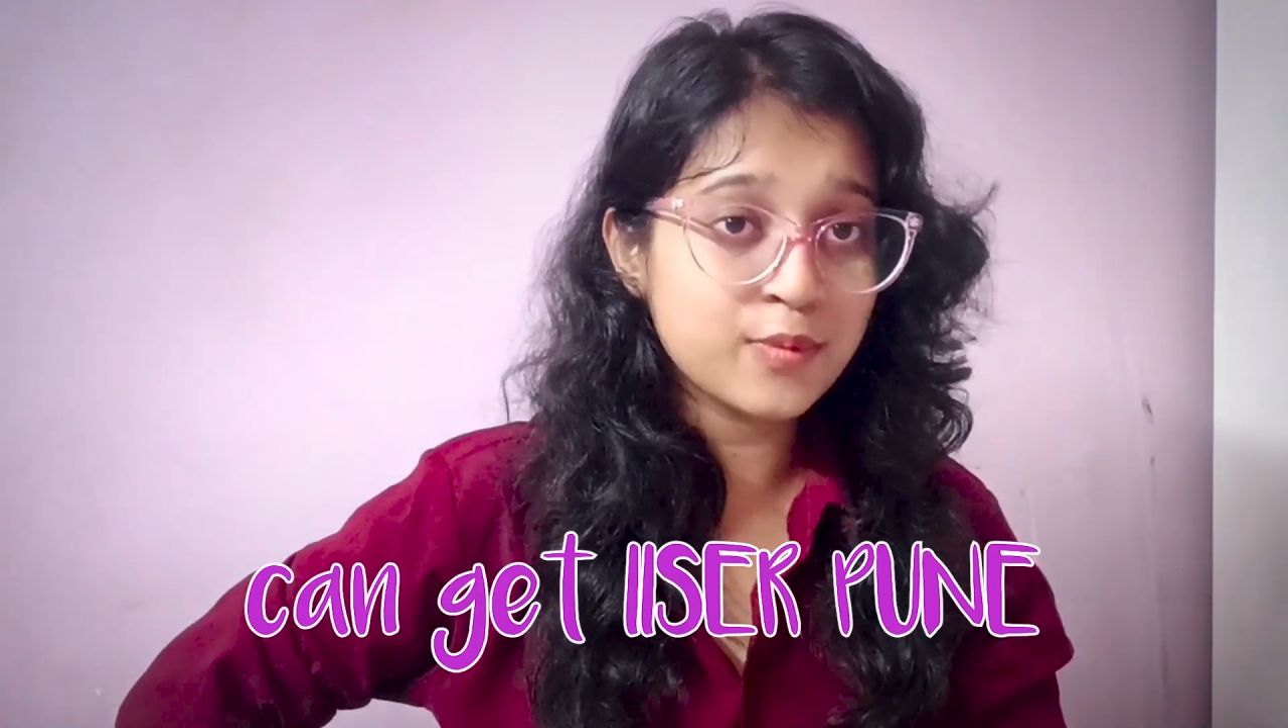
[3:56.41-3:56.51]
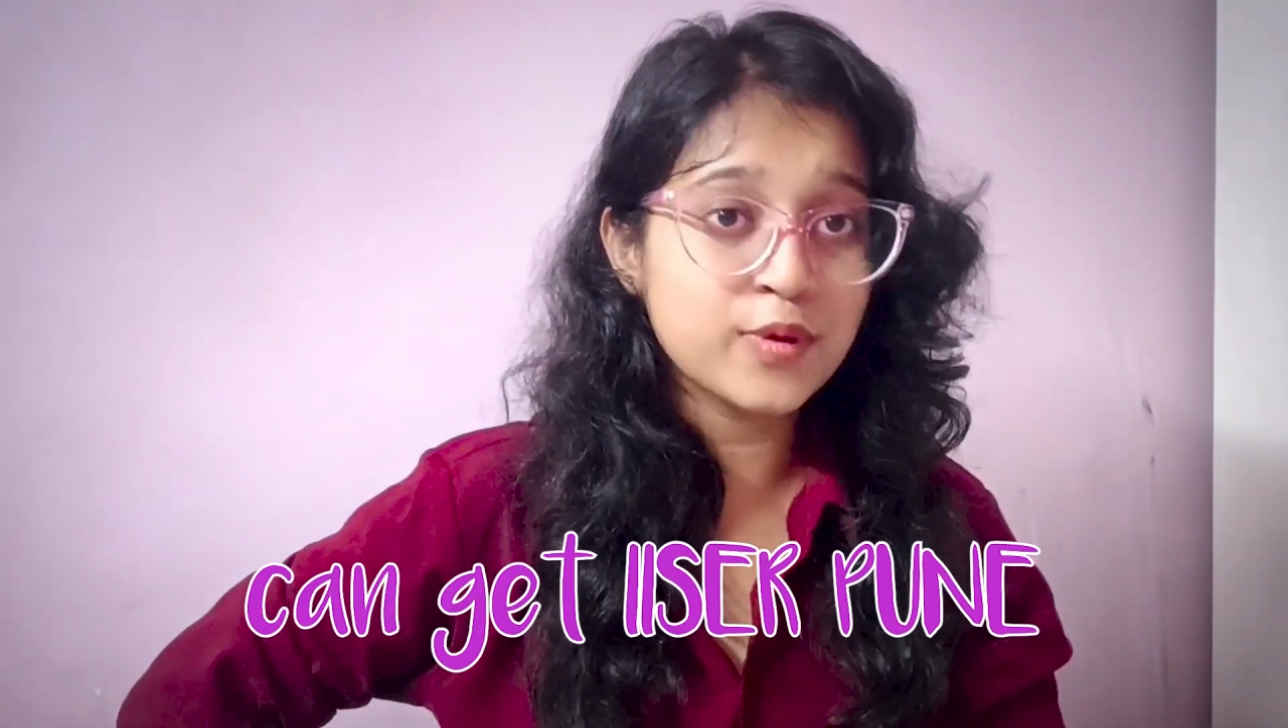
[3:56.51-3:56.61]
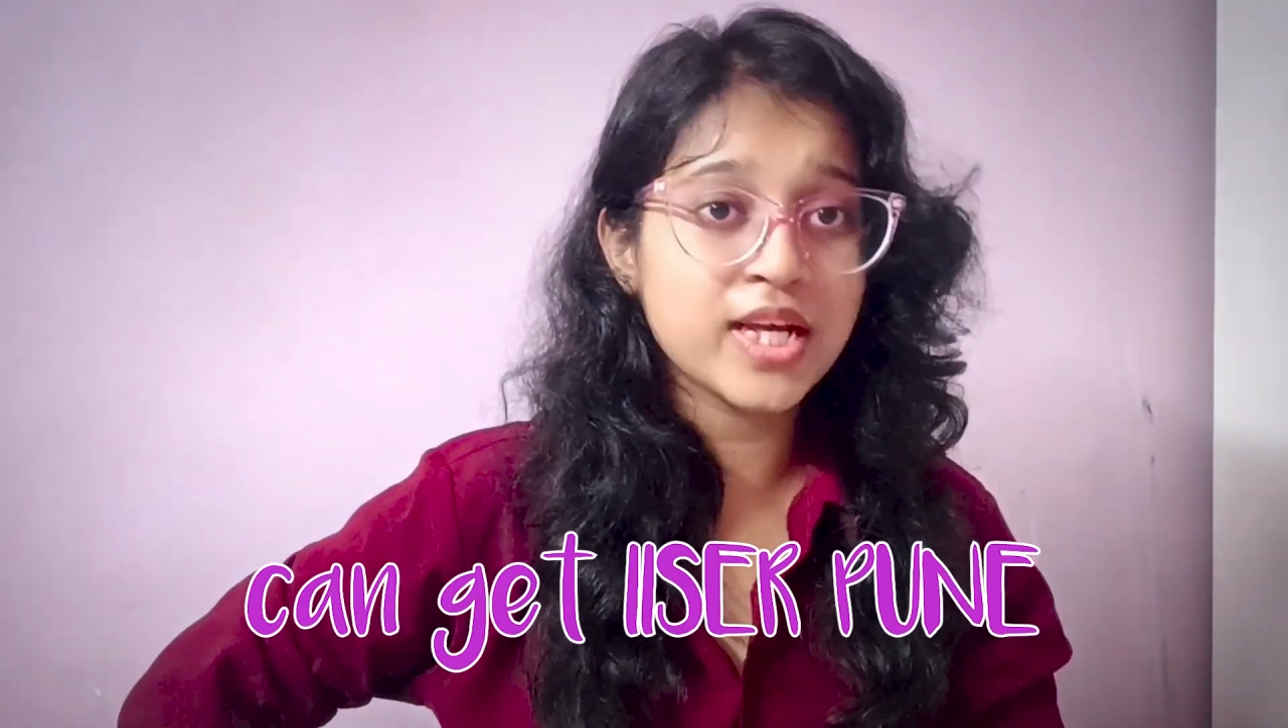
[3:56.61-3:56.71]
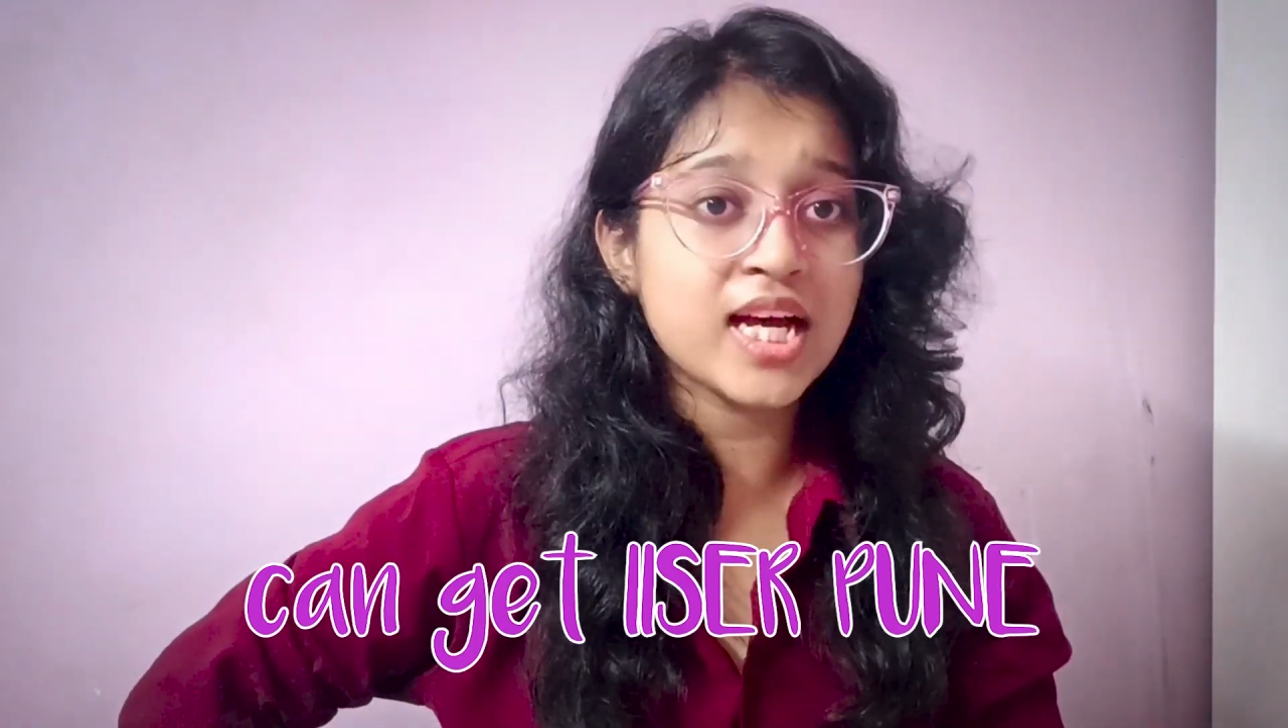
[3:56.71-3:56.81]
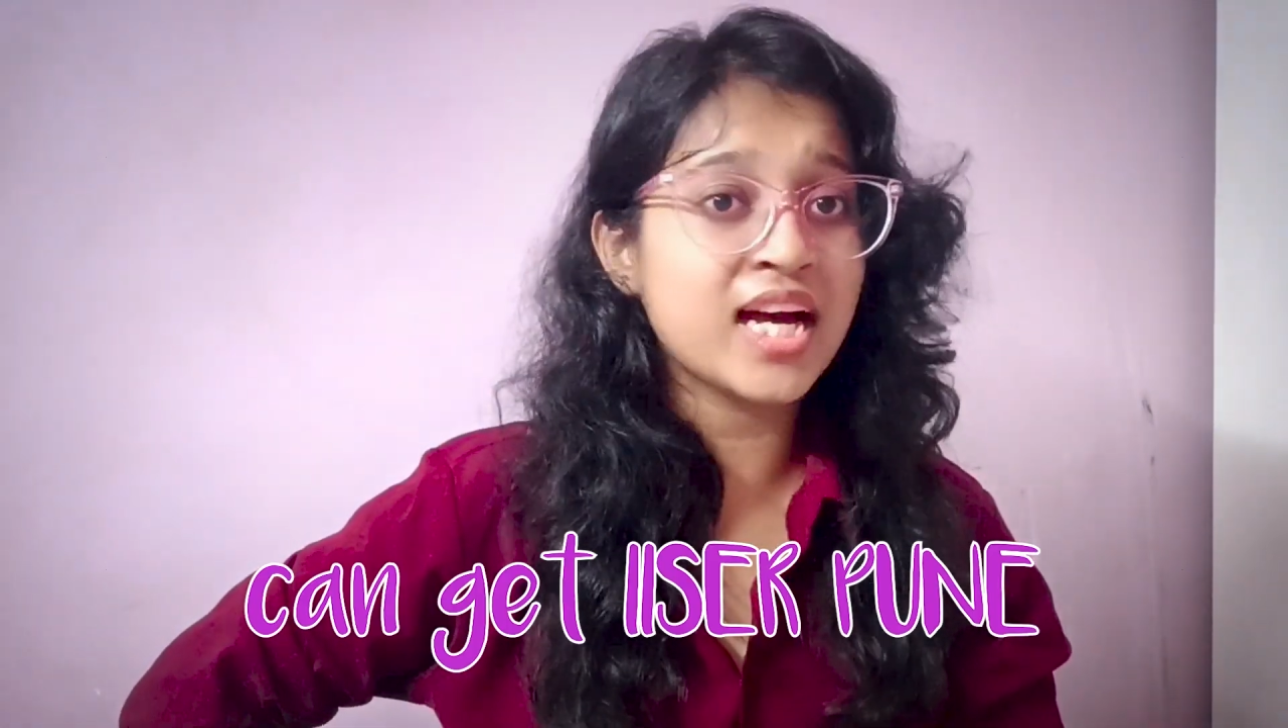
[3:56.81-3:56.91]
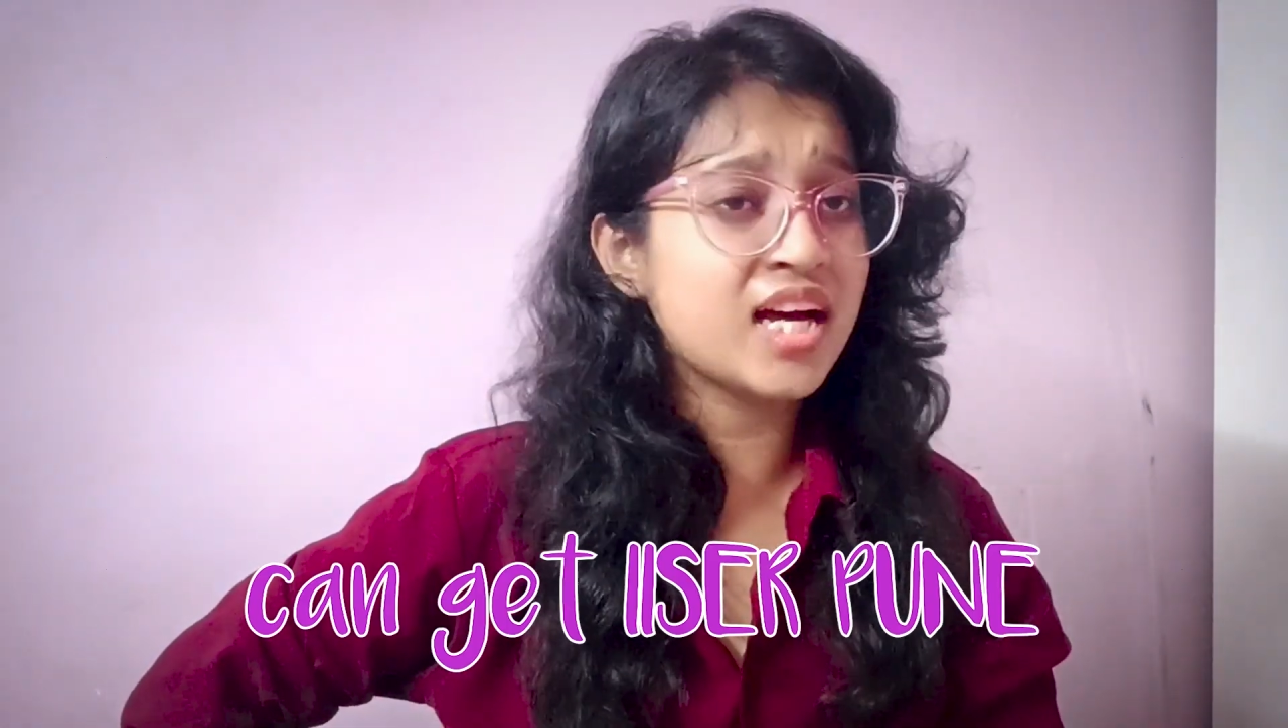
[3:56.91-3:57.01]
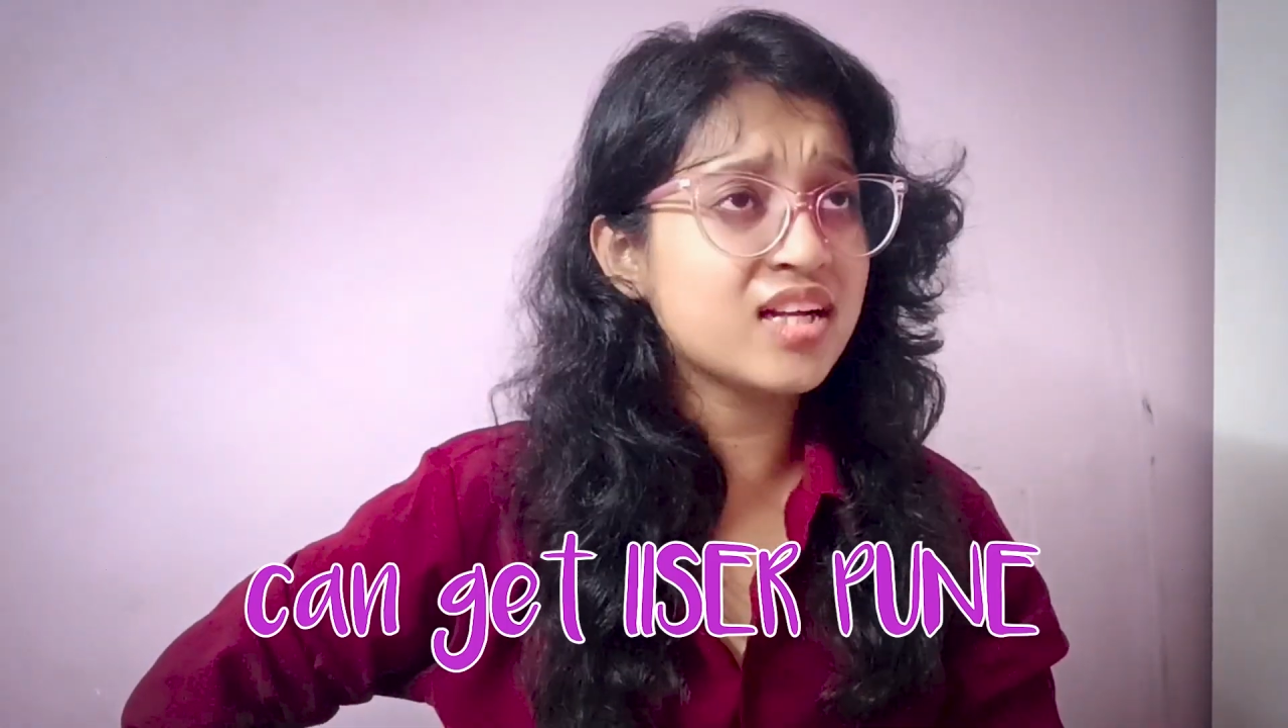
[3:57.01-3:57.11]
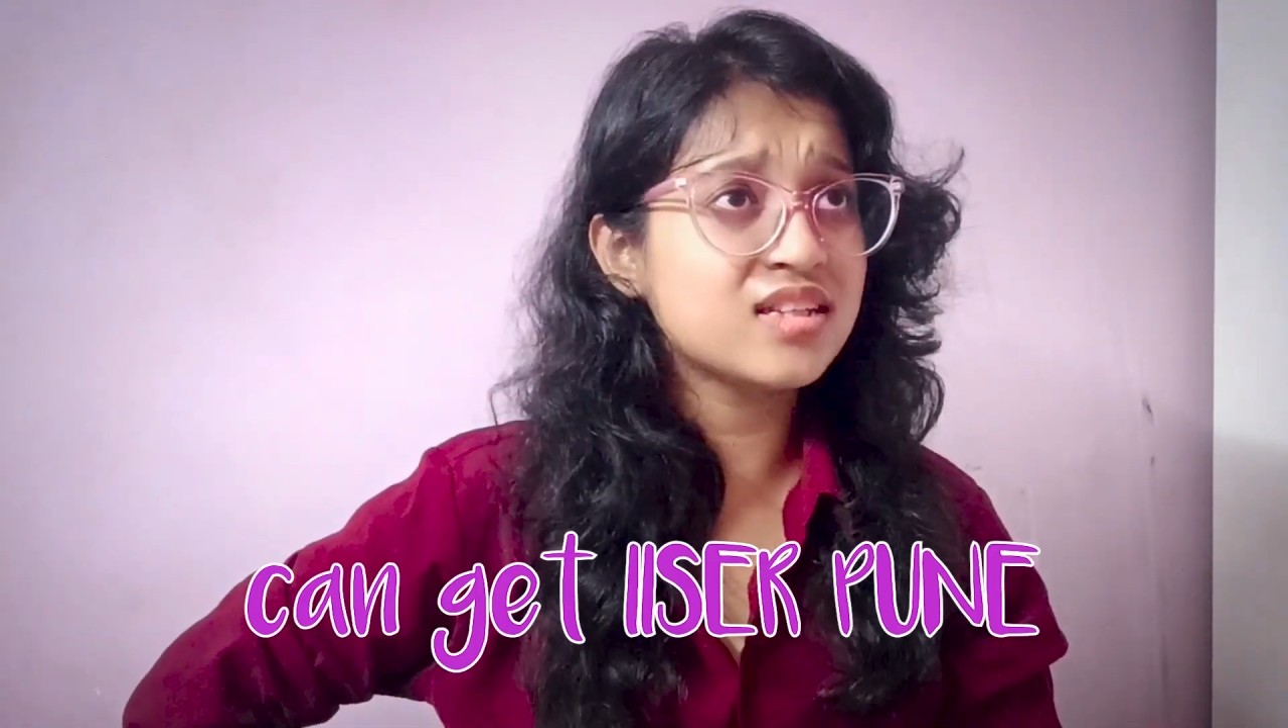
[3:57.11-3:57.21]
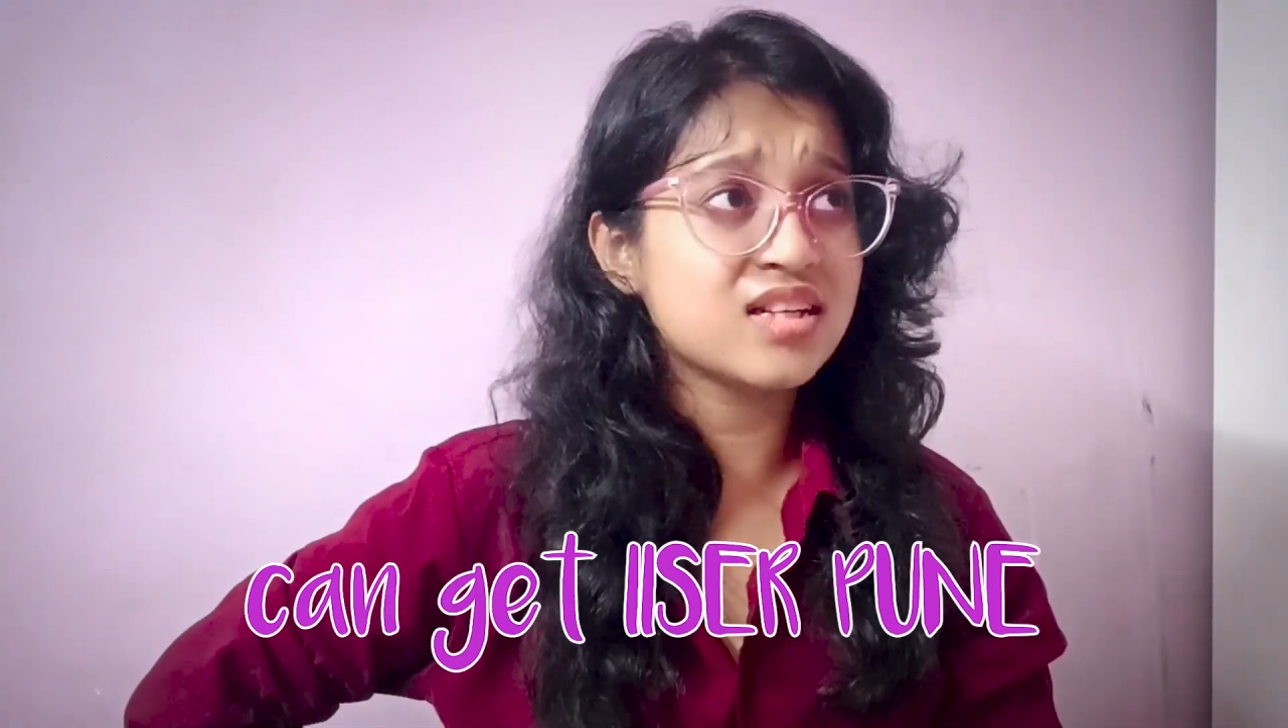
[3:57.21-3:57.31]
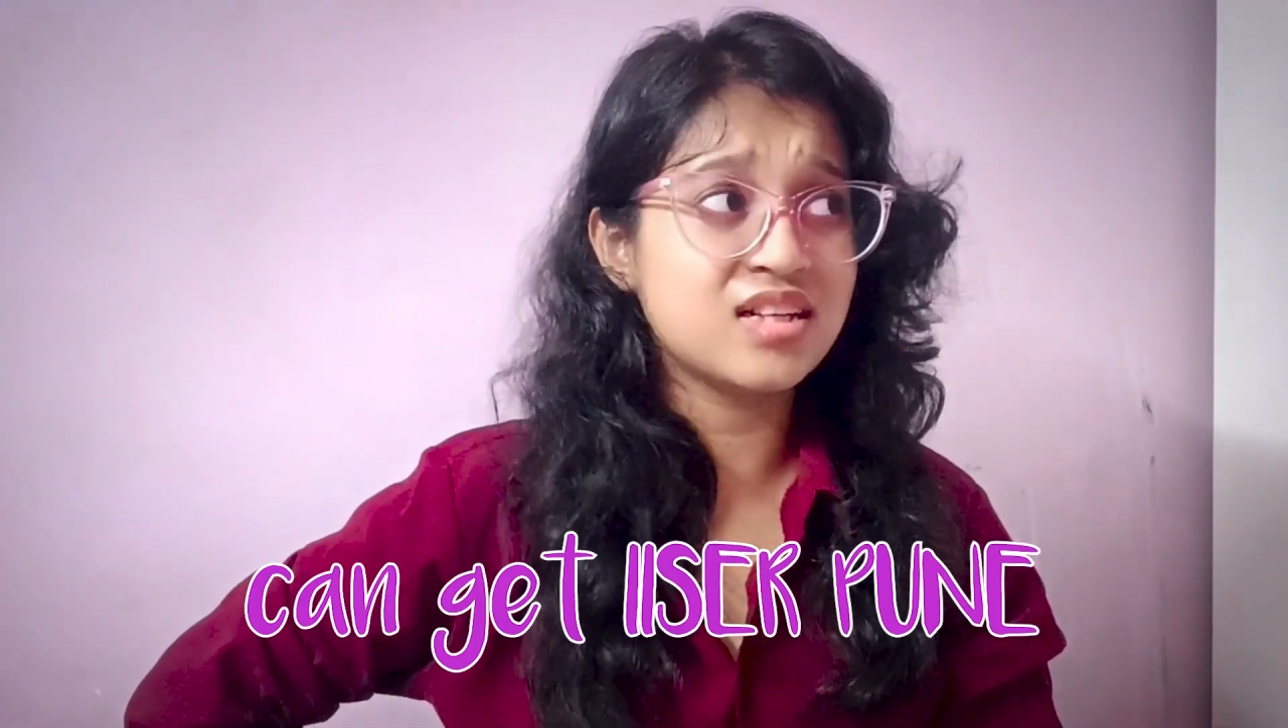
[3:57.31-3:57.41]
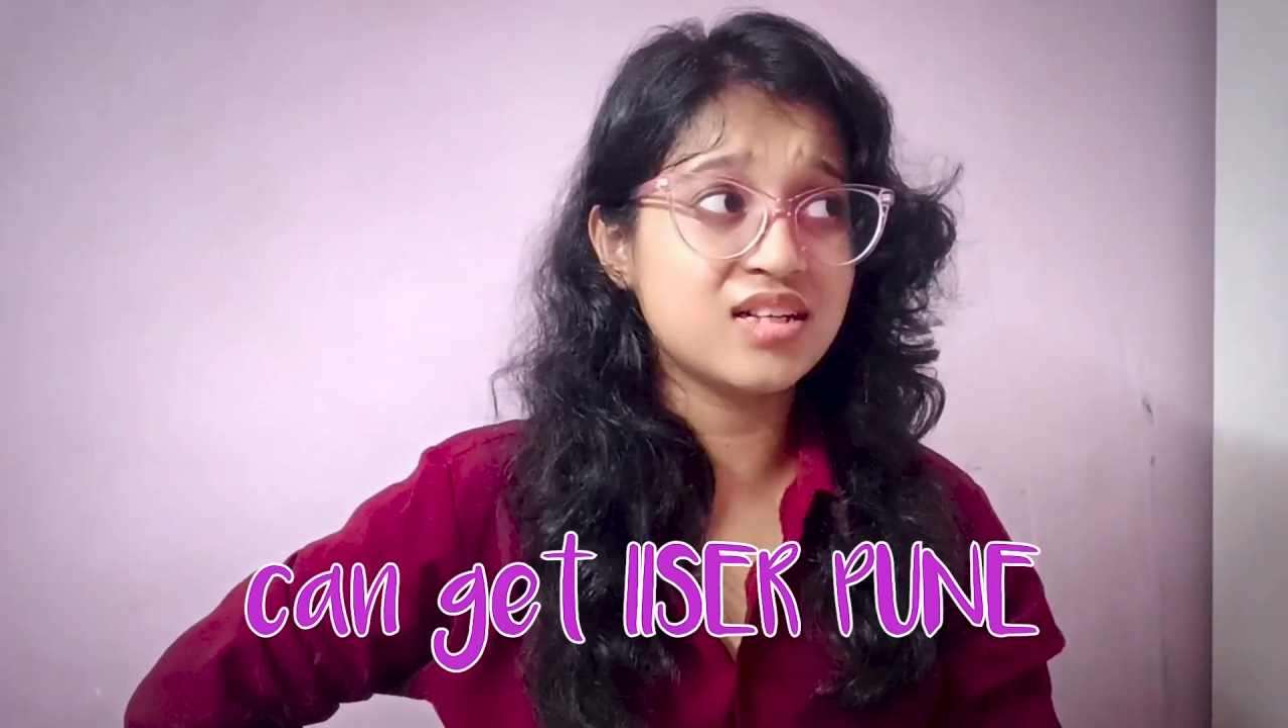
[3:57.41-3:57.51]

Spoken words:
Pune, and